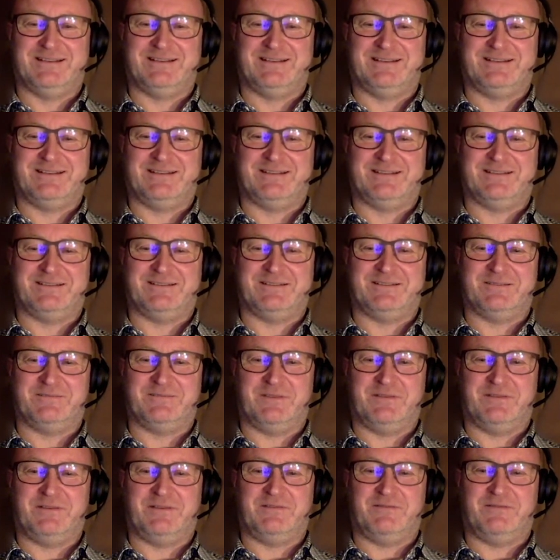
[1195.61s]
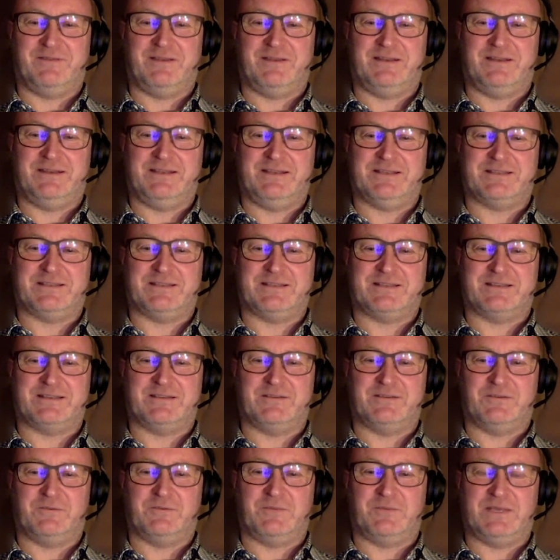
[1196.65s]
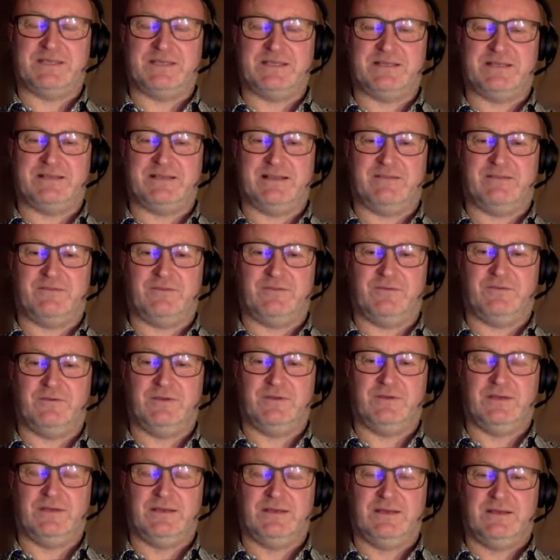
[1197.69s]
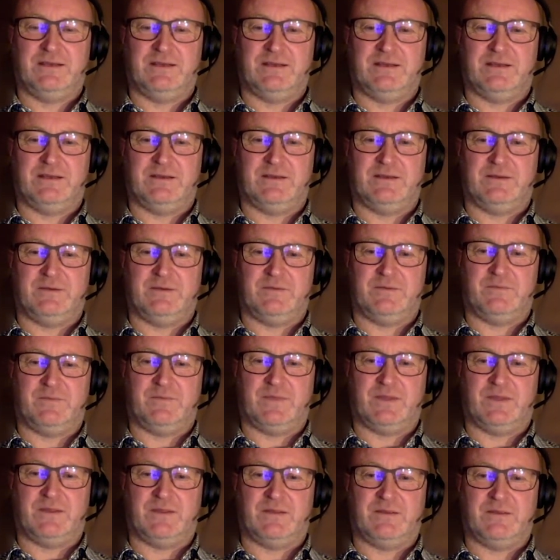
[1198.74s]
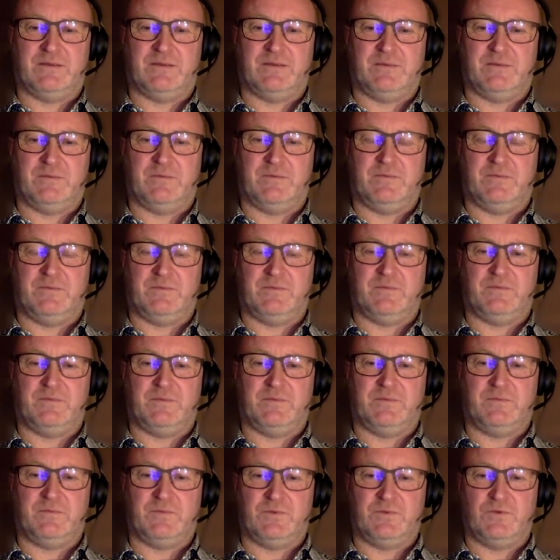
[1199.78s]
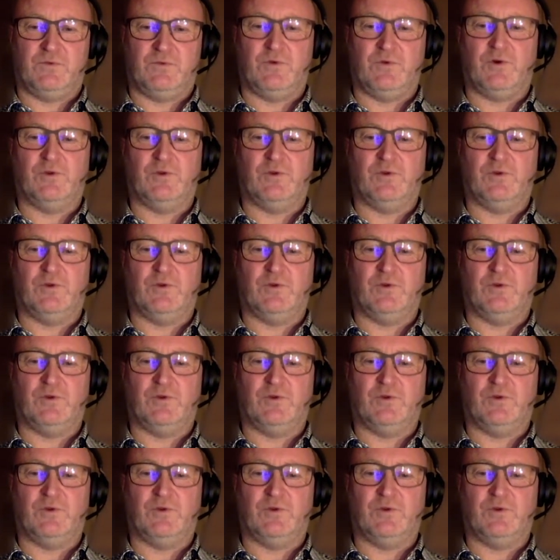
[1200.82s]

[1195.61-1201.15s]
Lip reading: And when it is, you basically have to do